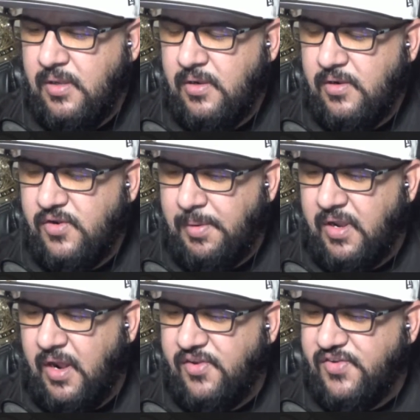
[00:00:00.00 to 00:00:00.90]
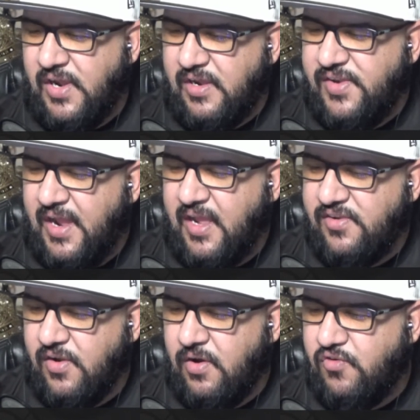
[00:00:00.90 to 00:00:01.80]
Tommy Cananza saying Dak
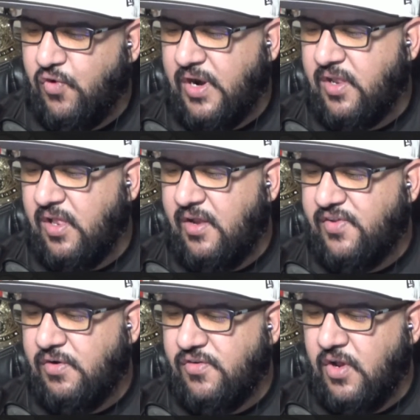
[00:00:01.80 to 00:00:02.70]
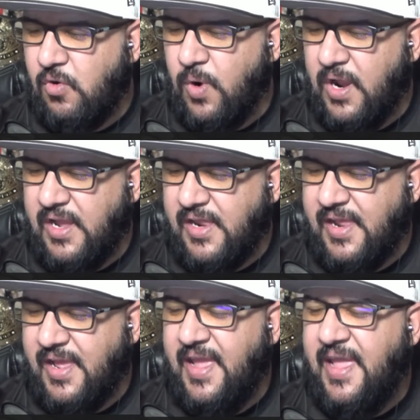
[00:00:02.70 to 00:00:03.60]
has a no-trade clause. There's no way in
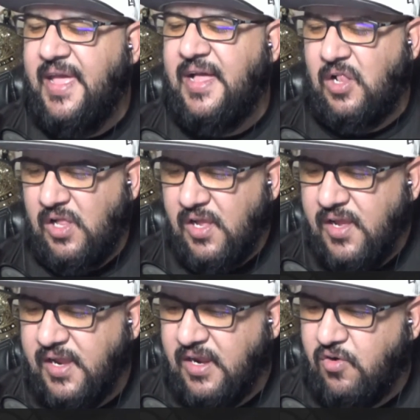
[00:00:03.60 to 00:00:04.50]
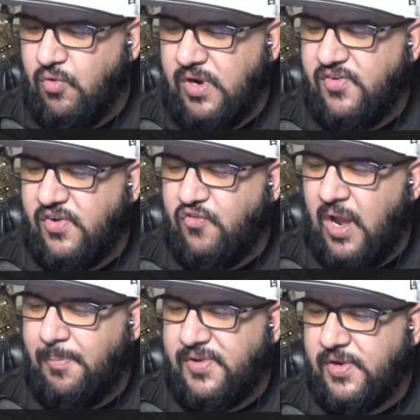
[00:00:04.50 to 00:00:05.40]
hell he agrees to
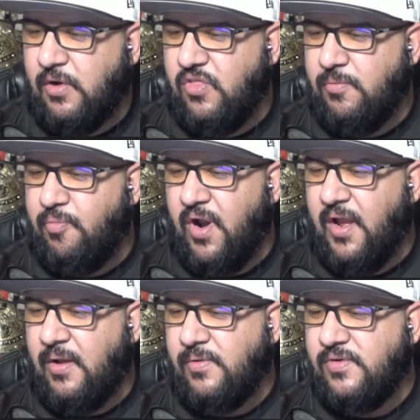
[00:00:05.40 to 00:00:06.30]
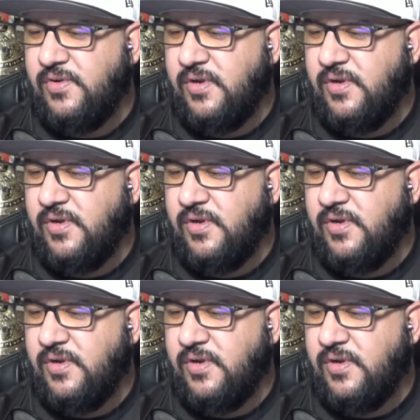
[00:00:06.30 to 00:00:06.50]
drop it to go to the Browns.